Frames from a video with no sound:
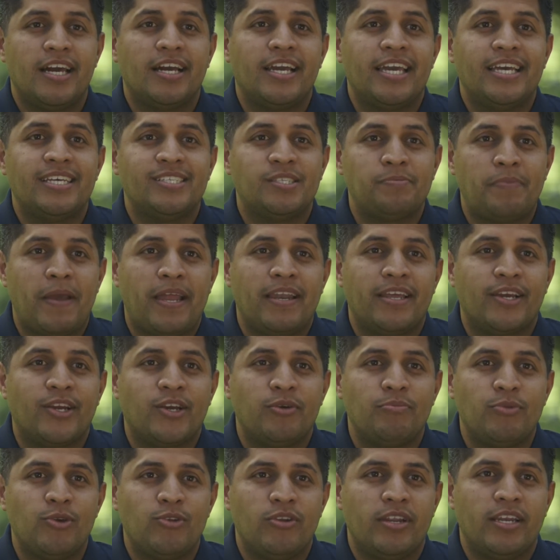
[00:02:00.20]
young
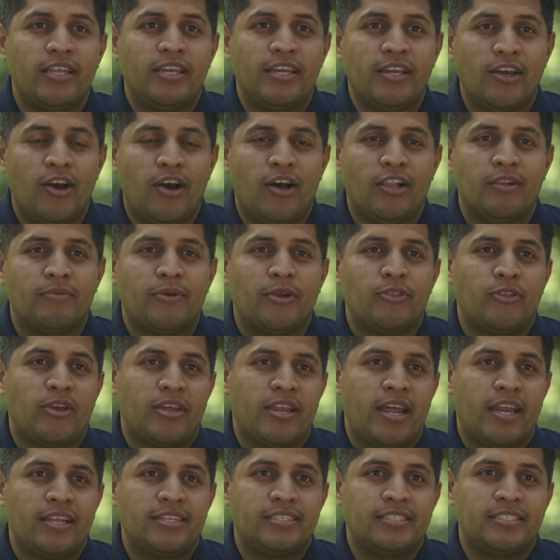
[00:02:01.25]
Hispanic community all around
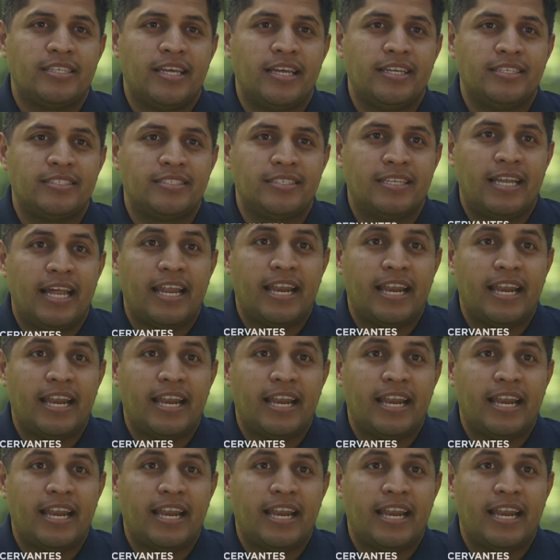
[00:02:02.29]
the United States.